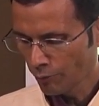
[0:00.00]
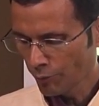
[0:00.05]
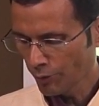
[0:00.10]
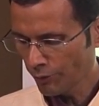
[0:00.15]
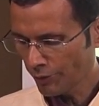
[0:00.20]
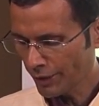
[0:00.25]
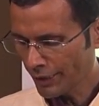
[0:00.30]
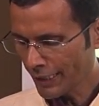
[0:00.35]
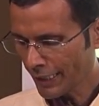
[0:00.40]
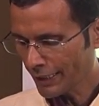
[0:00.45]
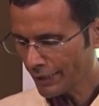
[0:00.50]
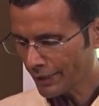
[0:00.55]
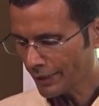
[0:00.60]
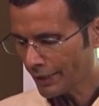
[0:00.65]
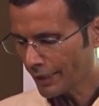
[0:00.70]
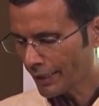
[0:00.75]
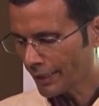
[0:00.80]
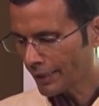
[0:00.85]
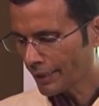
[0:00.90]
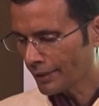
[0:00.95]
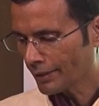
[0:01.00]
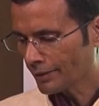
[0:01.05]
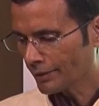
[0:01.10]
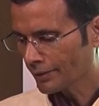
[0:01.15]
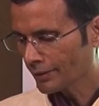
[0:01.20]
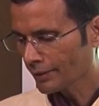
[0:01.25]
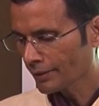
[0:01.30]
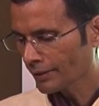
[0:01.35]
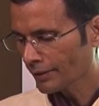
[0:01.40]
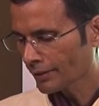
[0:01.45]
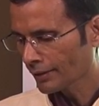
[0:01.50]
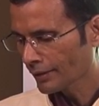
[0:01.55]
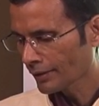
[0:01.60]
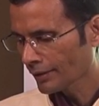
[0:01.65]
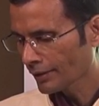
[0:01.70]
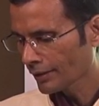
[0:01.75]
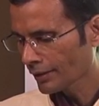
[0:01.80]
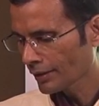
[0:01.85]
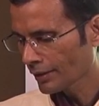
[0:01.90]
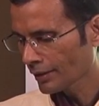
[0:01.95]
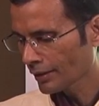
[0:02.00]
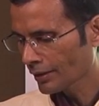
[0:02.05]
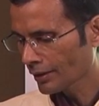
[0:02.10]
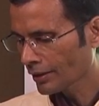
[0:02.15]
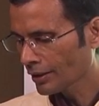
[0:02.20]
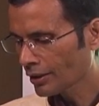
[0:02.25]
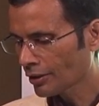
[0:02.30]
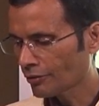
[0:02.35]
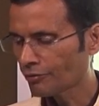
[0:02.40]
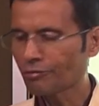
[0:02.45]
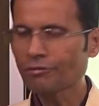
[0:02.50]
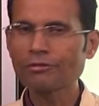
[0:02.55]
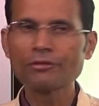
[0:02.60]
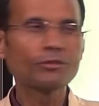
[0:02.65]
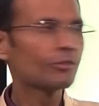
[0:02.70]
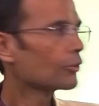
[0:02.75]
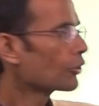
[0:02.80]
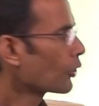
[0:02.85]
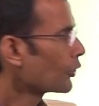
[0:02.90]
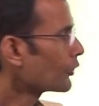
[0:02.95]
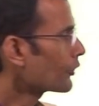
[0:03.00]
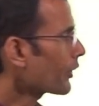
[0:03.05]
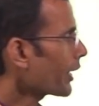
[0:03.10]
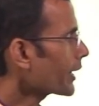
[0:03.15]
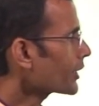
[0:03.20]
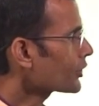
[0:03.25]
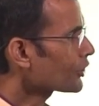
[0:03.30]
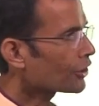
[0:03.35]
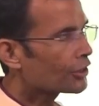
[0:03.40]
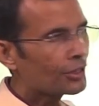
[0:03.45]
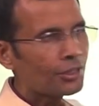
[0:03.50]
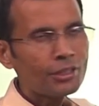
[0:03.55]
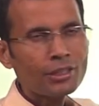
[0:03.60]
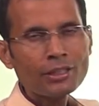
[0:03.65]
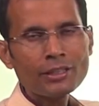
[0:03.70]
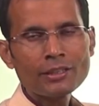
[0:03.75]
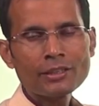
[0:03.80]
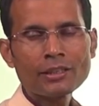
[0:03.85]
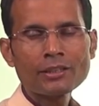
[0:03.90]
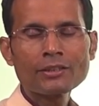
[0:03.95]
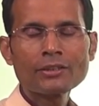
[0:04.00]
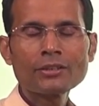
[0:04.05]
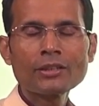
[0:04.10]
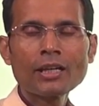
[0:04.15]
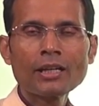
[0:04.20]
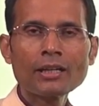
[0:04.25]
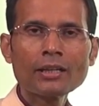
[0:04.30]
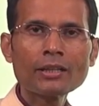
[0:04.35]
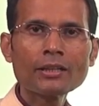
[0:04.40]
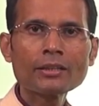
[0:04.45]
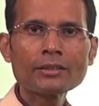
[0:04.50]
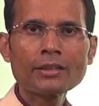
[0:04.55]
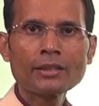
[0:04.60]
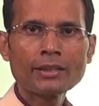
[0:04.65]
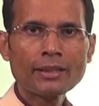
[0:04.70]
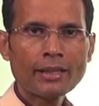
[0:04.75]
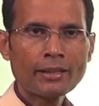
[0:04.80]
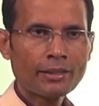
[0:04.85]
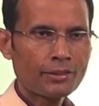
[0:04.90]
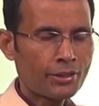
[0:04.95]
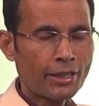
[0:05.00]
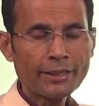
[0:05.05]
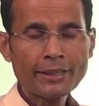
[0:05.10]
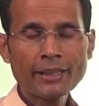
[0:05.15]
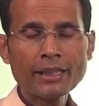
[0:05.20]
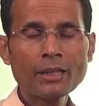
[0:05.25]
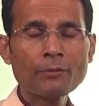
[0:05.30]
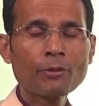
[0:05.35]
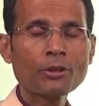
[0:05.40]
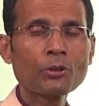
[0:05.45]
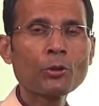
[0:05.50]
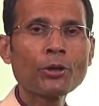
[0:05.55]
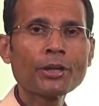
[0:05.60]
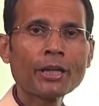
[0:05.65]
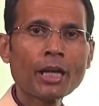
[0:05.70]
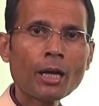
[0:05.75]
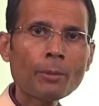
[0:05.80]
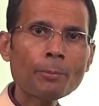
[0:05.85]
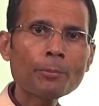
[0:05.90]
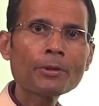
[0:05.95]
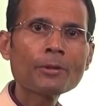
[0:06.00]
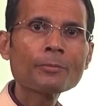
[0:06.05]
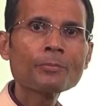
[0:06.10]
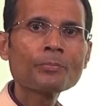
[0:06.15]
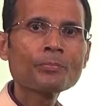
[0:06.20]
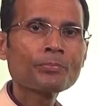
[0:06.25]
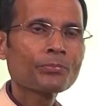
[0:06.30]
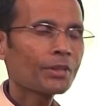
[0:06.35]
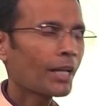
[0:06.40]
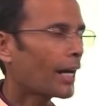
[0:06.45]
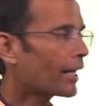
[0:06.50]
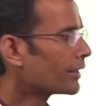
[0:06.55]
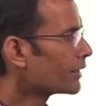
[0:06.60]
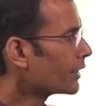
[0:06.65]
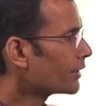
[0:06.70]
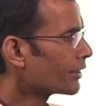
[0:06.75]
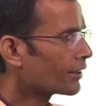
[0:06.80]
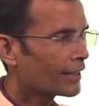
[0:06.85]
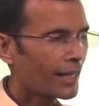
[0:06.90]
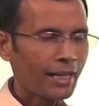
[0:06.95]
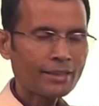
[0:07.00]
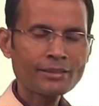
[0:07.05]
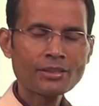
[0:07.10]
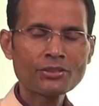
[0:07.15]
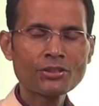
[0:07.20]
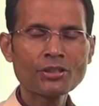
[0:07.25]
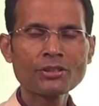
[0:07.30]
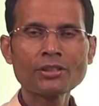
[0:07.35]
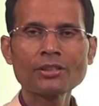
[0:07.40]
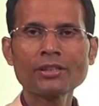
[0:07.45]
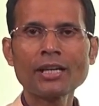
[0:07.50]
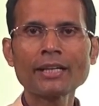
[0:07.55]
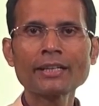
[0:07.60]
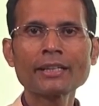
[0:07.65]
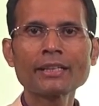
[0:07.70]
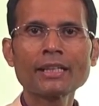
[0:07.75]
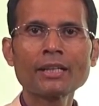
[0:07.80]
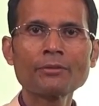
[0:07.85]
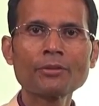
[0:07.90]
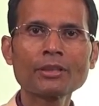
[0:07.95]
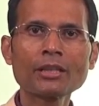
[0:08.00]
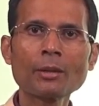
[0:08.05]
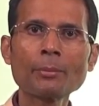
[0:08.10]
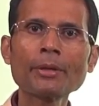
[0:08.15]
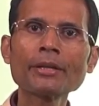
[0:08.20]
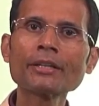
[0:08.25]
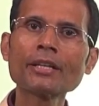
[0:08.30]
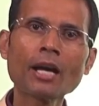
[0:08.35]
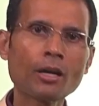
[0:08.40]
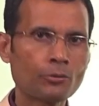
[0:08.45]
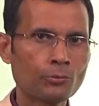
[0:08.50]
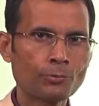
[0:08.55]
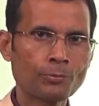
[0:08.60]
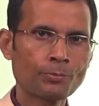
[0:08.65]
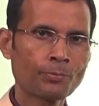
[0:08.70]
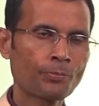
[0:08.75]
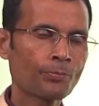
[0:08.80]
we will get a curve contraction, uh, the writing lever going up and in relaxation the writing lever coming down.